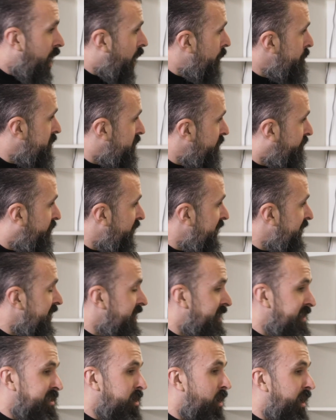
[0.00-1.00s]
I'm
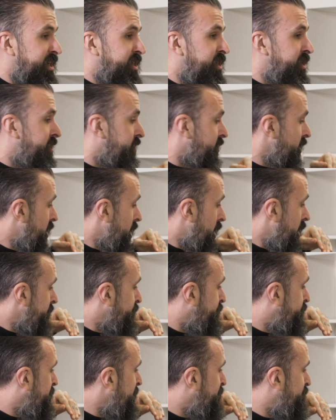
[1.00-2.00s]
defeated. It's like she's
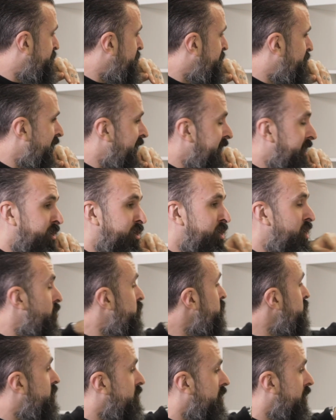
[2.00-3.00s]
been
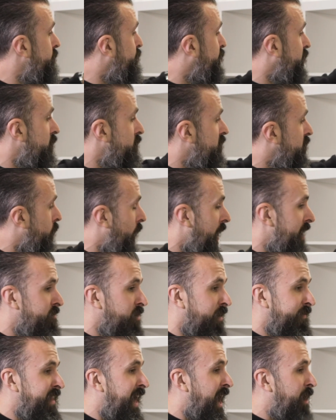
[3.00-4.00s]
used and abused or
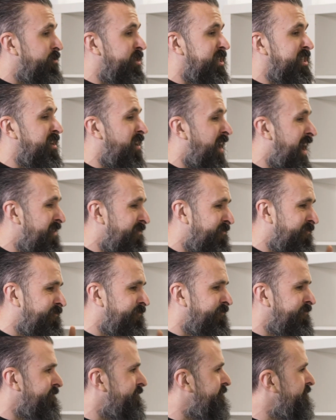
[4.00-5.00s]
whatever, and now she's like,
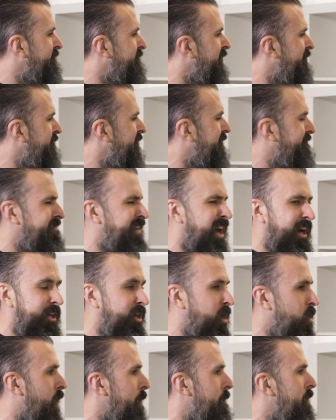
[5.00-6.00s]
fuck you,
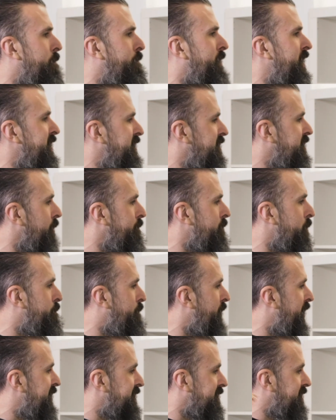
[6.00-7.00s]
I'm a beast, I'm the
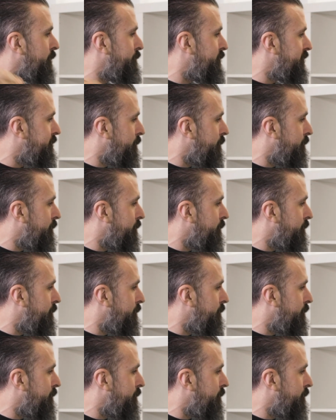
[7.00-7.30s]
best, I'm at